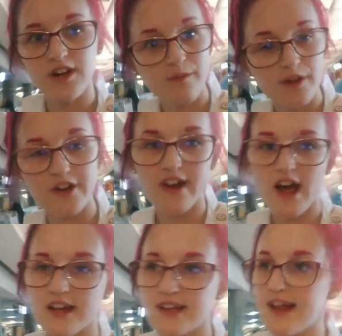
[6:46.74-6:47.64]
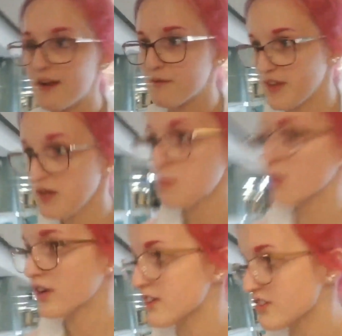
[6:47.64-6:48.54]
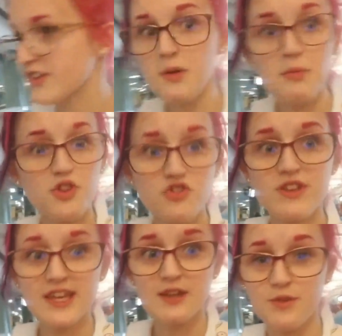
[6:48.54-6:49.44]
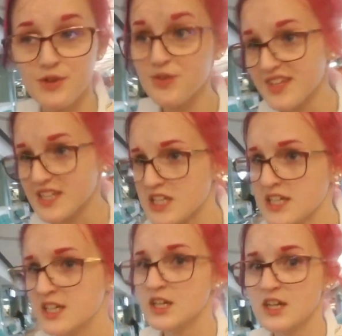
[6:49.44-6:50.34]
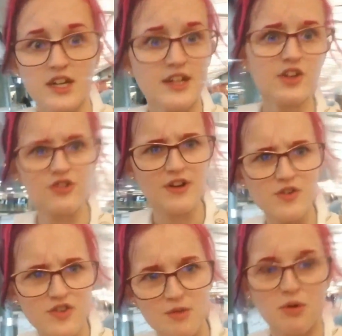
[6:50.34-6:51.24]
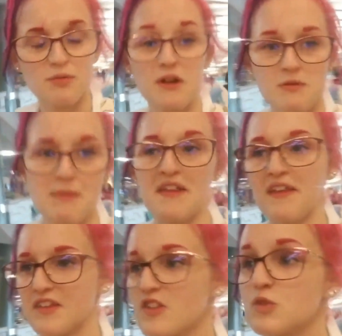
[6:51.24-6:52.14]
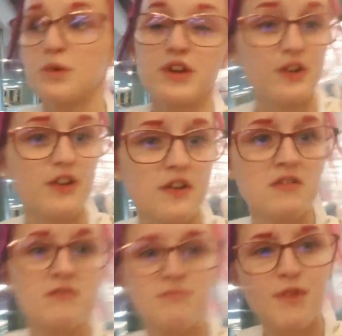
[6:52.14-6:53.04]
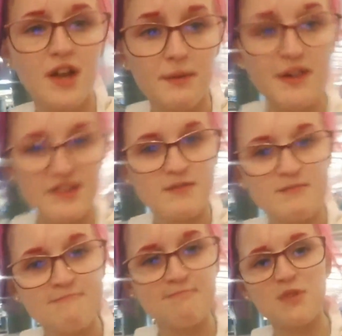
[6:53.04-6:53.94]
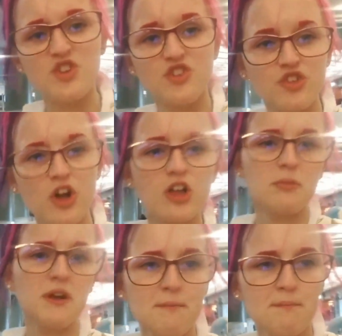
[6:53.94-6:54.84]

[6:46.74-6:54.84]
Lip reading: Figure out how to get out of the airport because their airport's really confusing. I like Toronto's airport better, man. Like, this is weird. Anyways, my sister's calling me.